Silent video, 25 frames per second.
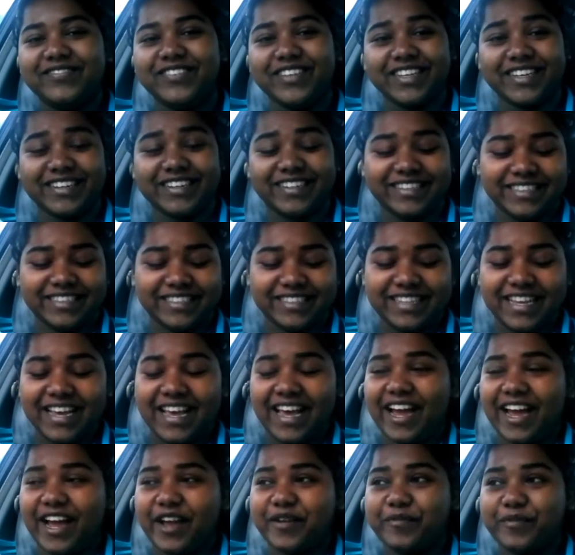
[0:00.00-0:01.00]
because
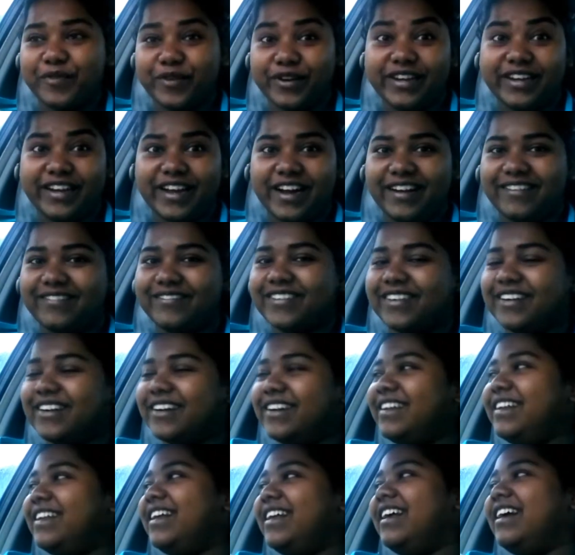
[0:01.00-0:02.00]
I brought a
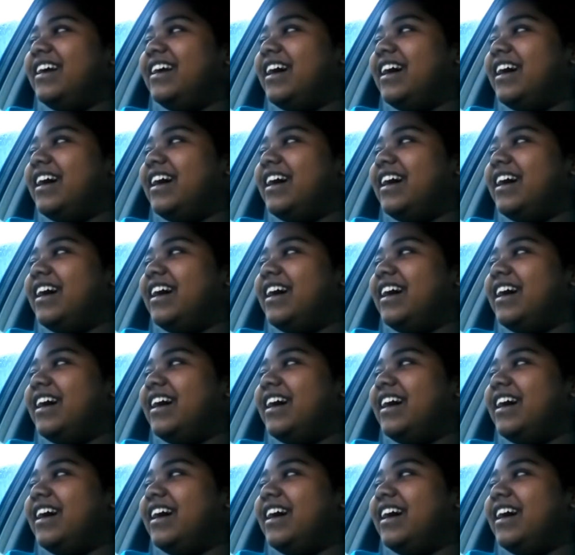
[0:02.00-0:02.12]
camera